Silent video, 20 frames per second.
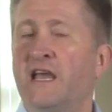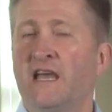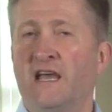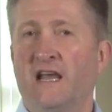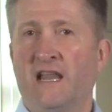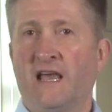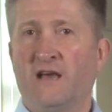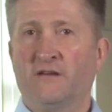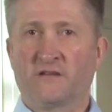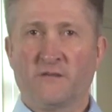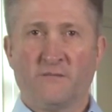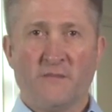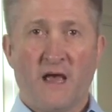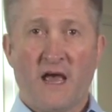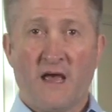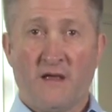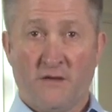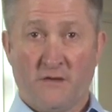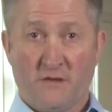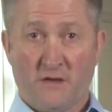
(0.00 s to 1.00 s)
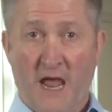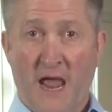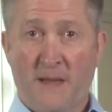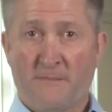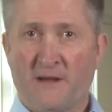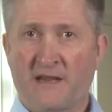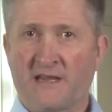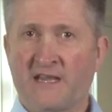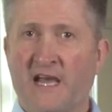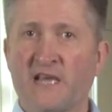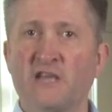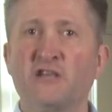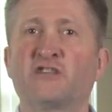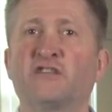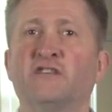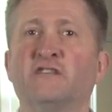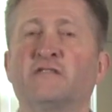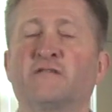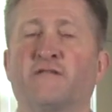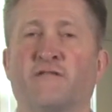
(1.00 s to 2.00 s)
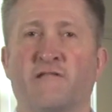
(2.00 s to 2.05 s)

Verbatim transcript: it allows them uh, applications